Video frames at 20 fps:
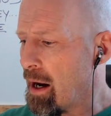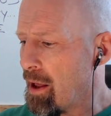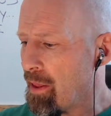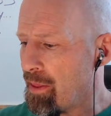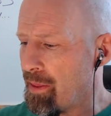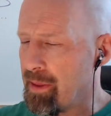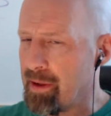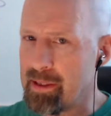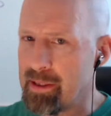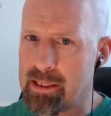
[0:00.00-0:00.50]

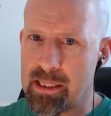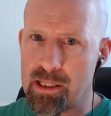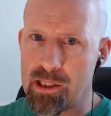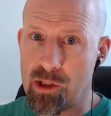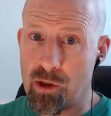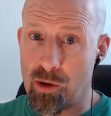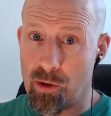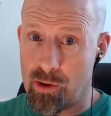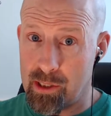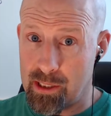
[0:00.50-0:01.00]
this is
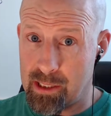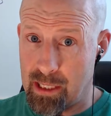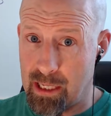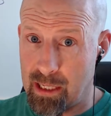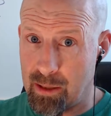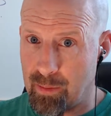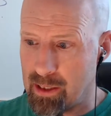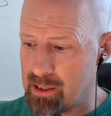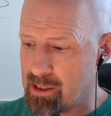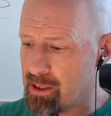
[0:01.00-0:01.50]
your
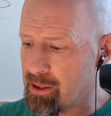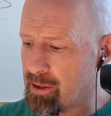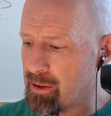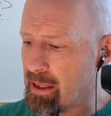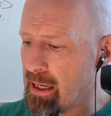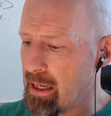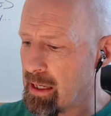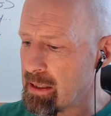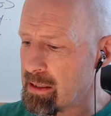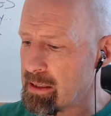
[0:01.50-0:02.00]
assignment,
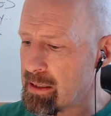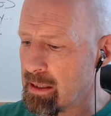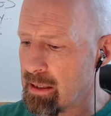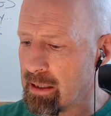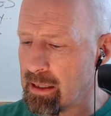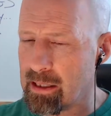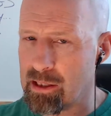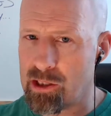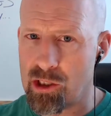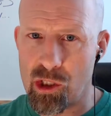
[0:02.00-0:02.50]
and
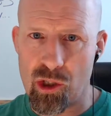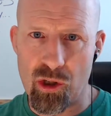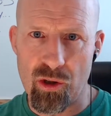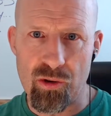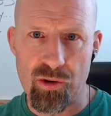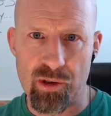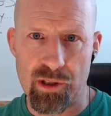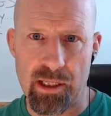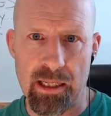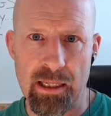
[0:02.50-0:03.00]
it's a
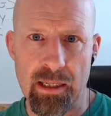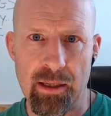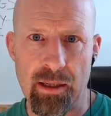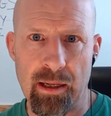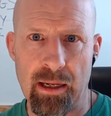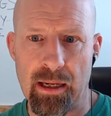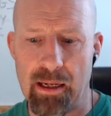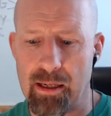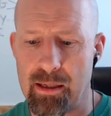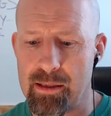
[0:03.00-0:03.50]
doozy,
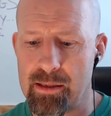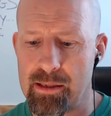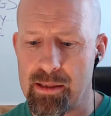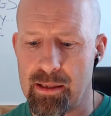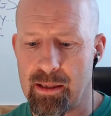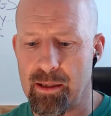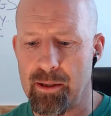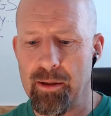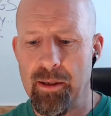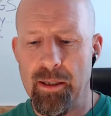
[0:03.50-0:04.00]
and
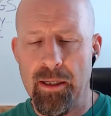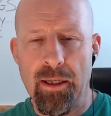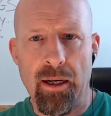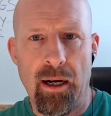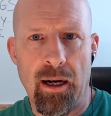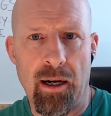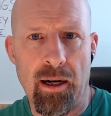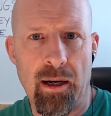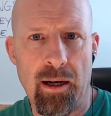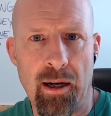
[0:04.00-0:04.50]

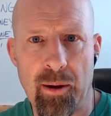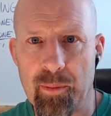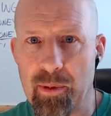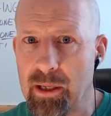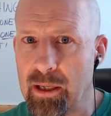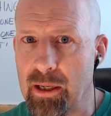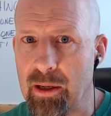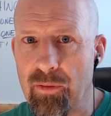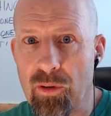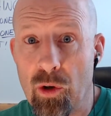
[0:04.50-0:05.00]
I'm going
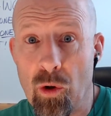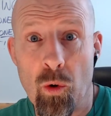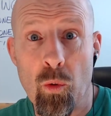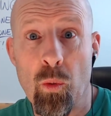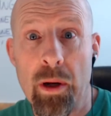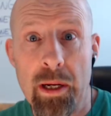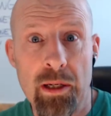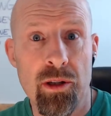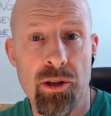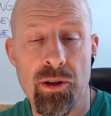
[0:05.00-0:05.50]
to give you a
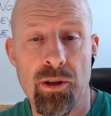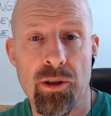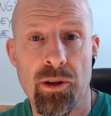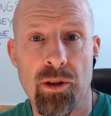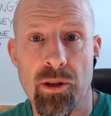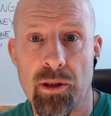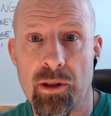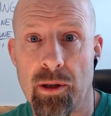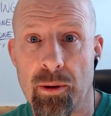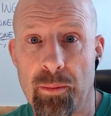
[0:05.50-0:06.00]
week
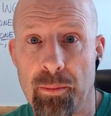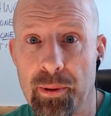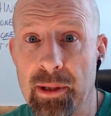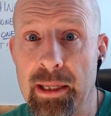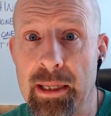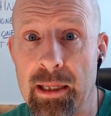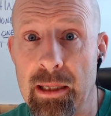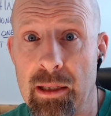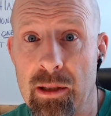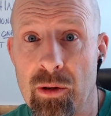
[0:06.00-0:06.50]
to
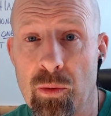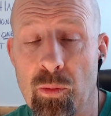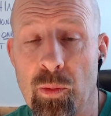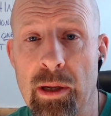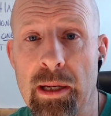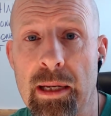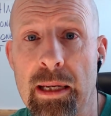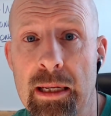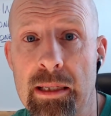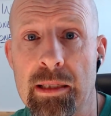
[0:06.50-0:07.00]
complete it.
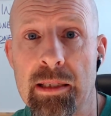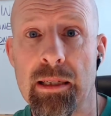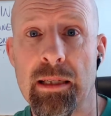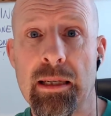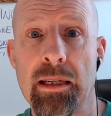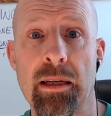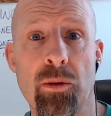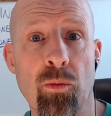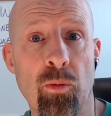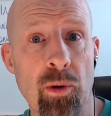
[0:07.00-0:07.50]
We need to
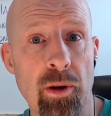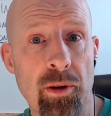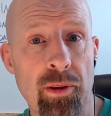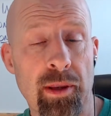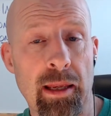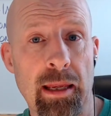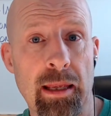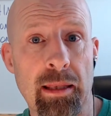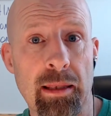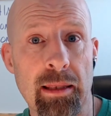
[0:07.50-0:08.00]
get
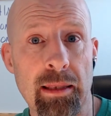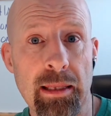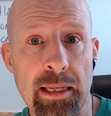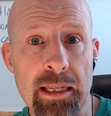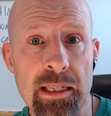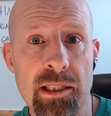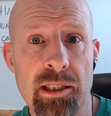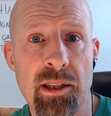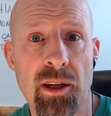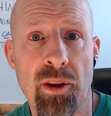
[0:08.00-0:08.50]
with at
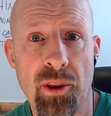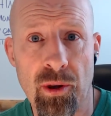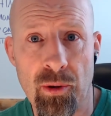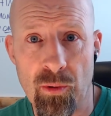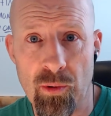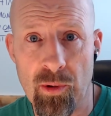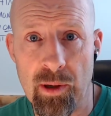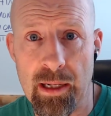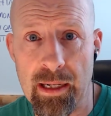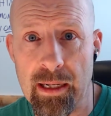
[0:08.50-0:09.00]
least
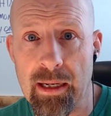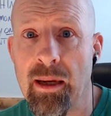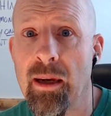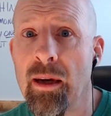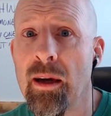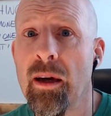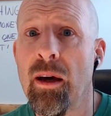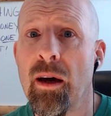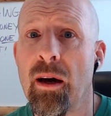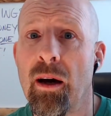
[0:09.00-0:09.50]
3
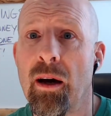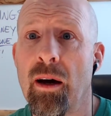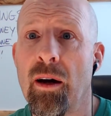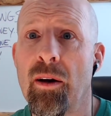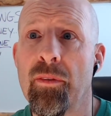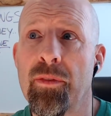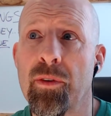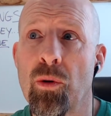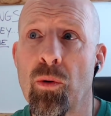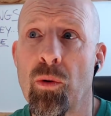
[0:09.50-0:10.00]

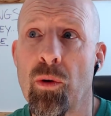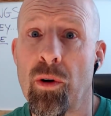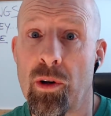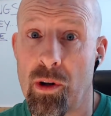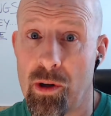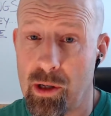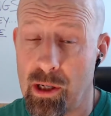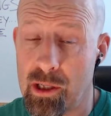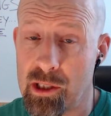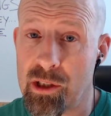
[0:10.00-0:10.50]
of your
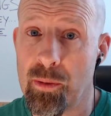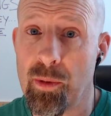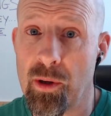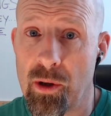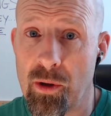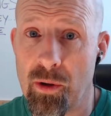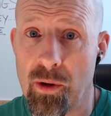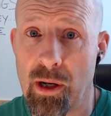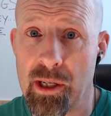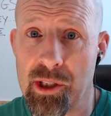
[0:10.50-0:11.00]
customer
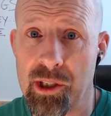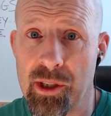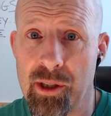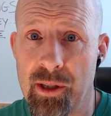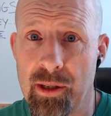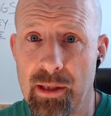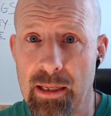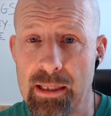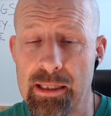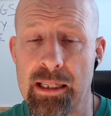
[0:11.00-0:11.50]
crush.
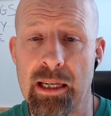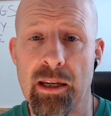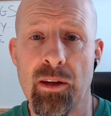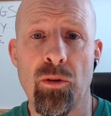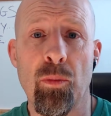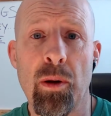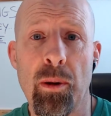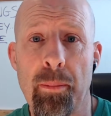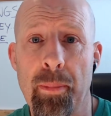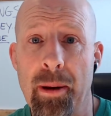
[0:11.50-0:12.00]
These have to
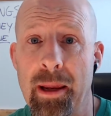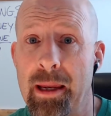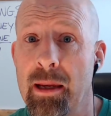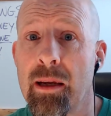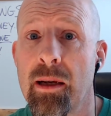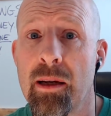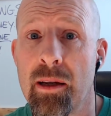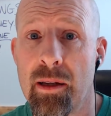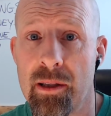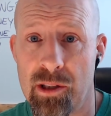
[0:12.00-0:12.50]
be
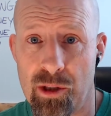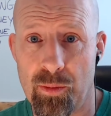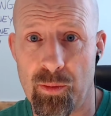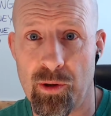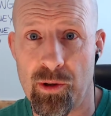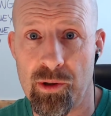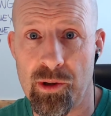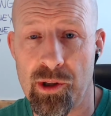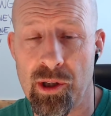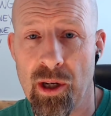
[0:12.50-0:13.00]
paying
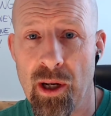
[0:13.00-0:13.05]
customers.